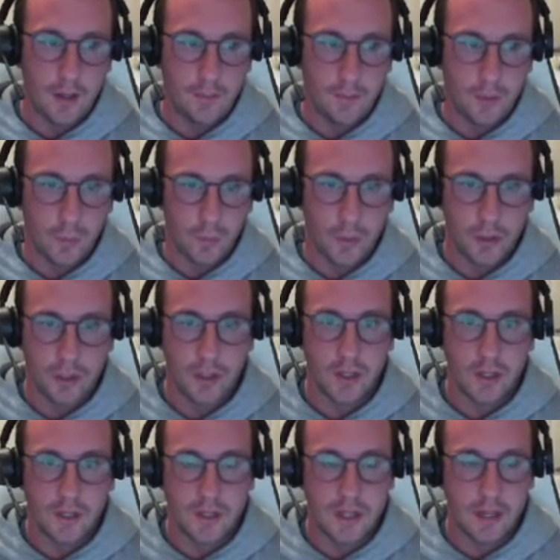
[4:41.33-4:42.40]
So we're just
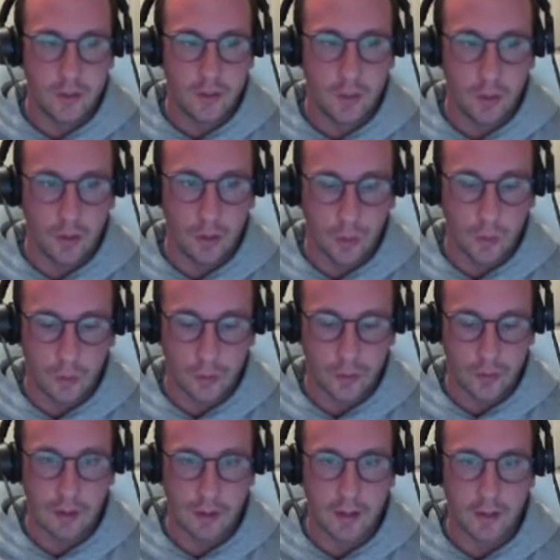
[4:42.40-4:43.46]
going to set it to a local
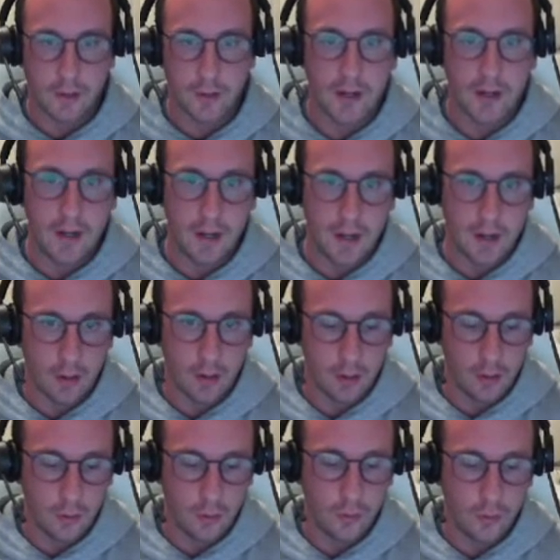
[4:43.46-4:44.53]
directory, and our
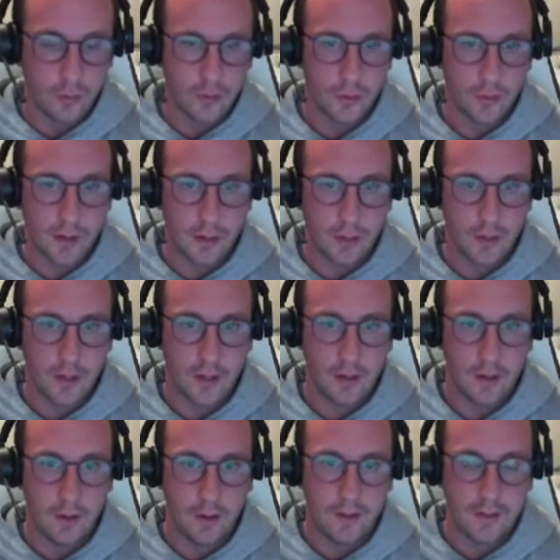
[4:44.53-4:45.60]
local
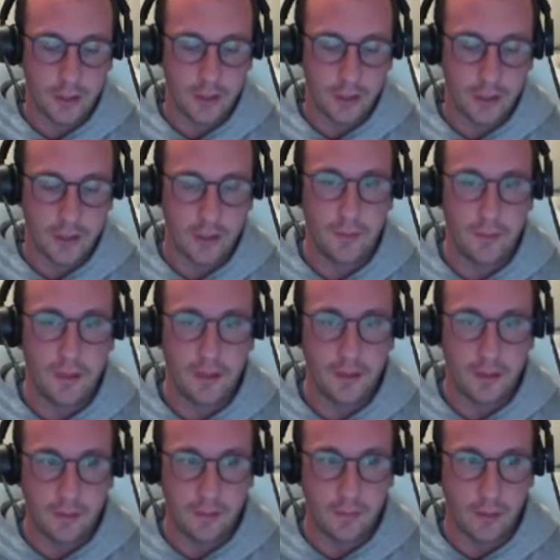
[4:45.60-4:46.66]
directory, it's actually just going to be the
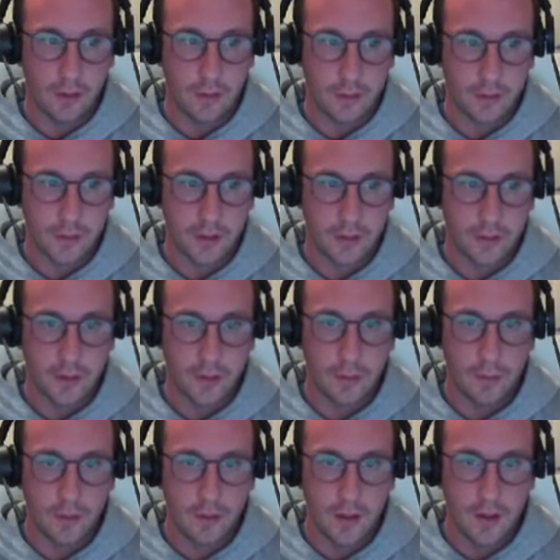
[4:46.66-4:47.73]
default directory
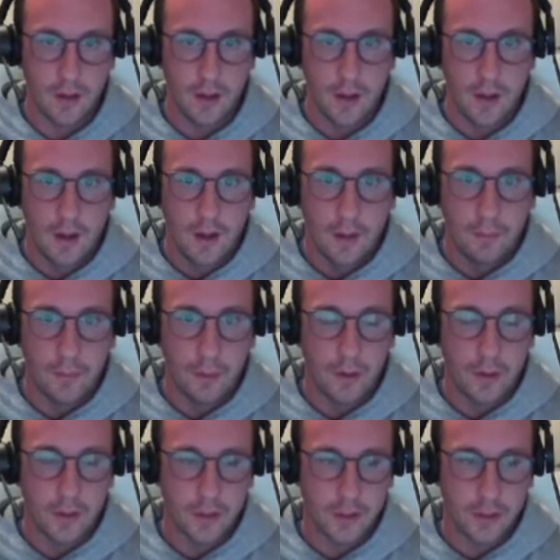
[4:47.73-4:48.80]
really, but
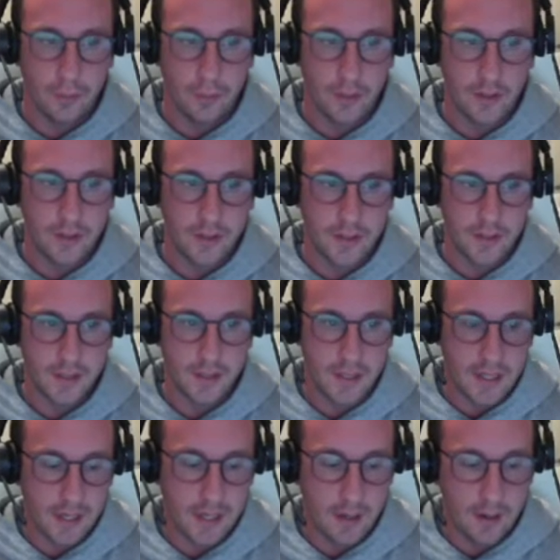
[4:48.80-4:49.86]
we're just going to put it to
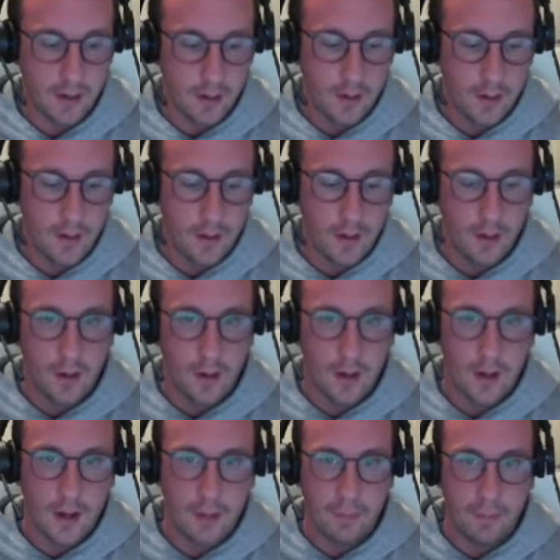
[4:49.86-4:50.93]
C /
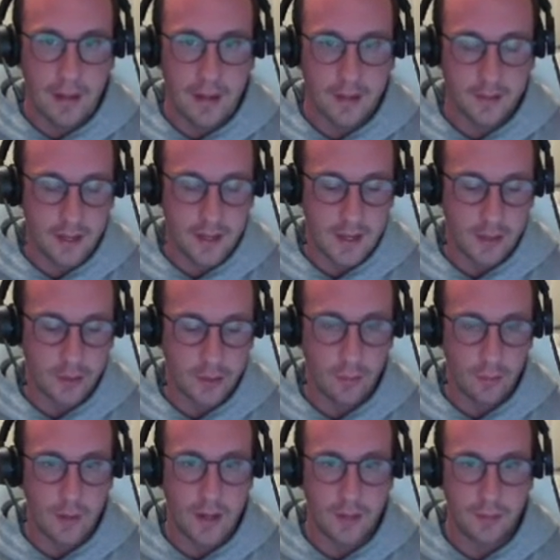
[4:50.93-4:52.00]

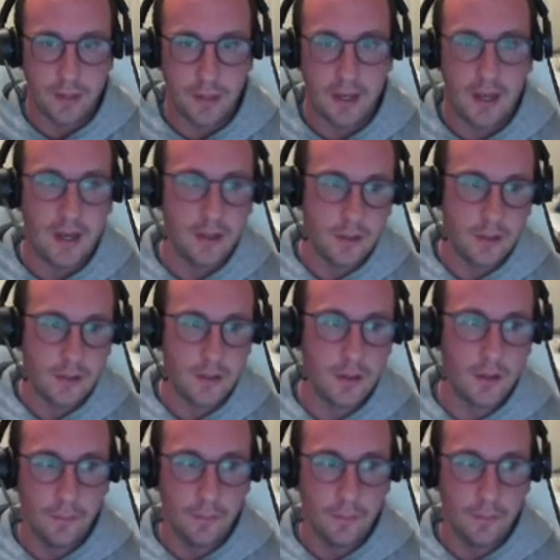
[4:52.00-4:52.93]
RestPS,